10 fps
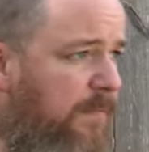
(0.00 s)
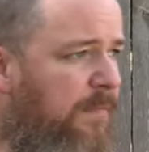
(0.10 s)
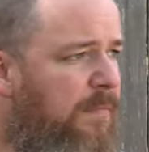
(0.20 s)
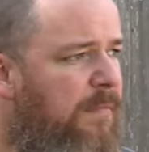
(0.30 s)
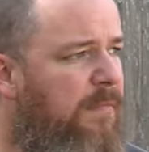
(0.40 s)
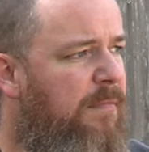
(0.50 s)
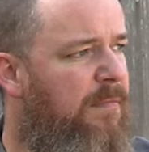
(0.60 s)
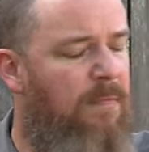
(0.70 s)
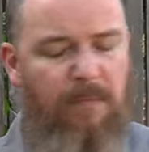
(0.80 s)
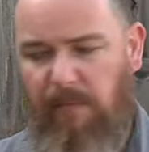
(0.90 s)

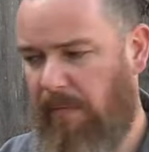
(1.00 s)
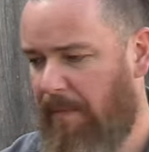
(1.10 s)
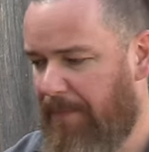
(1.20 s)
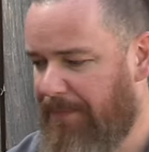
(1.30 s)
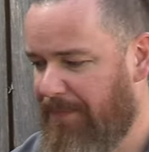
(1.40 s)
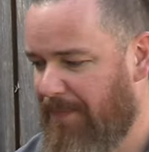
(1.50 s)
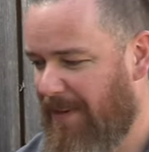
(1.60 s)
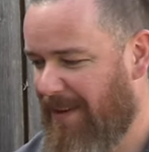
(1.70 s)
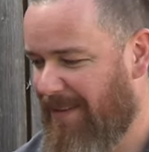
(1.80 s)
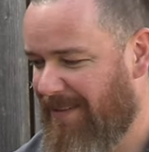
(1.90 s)

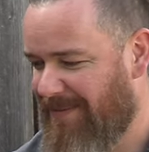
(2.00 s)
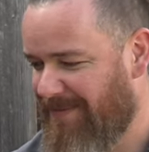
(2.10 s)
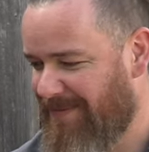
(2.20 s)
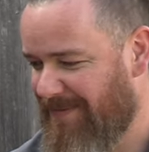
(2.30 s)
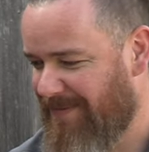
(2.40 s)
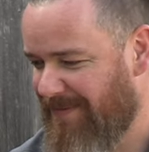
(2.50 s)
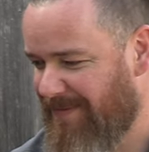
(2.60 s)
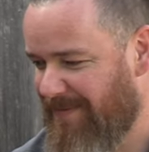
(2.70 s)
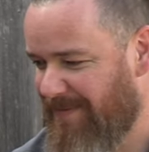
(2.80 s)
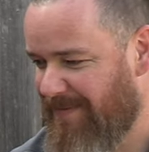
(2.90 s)

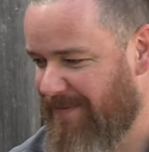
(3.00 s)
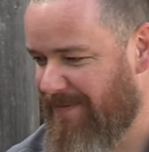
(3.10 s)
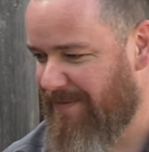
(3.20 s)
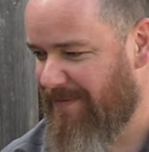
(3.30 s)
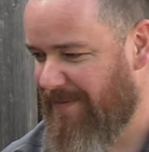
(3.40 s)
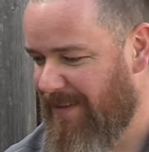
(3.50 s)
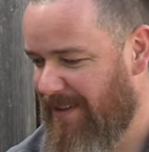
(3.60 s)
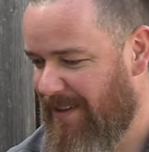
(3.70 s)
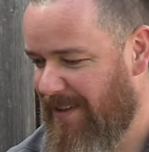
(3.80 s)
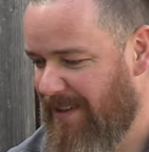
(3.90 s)

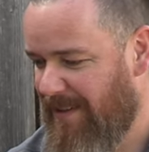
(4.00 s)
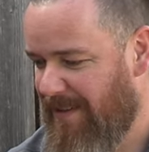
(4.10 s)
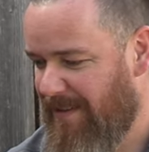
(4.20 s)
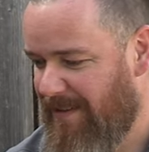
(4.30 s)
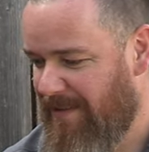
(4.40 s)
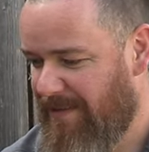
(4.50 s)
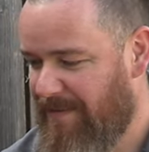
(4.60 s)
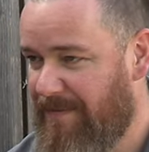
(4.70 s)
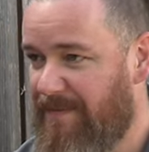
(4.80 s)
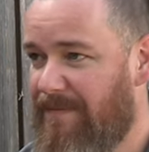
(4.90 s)

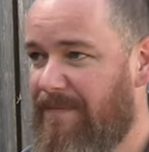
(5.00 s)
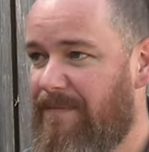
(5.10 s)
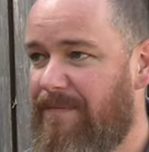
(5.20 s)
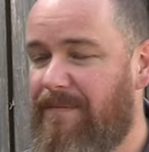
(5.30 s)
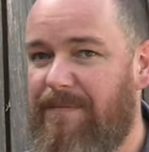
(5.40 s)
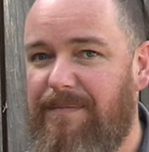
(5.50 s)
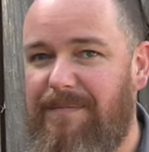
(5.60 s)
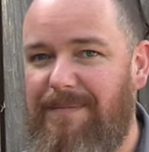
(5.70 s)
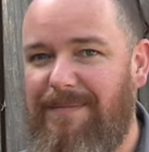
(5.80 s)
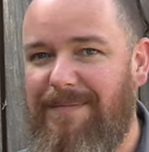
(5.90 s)

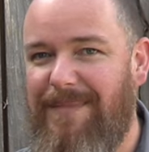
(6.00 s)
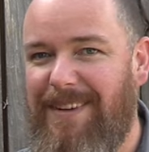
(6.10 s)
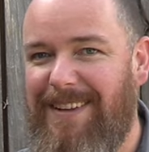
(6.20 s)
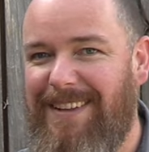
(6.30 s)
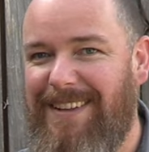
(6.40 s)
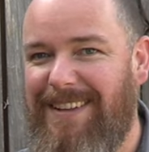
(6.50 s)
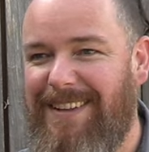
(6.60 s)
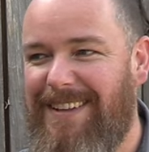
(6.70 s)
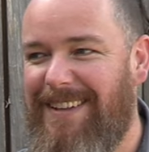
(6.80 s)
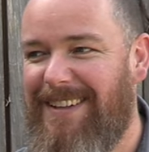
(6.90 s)

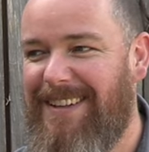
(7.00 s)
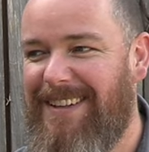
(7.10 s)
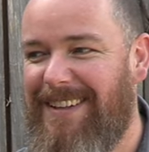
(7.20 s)
(not speaking)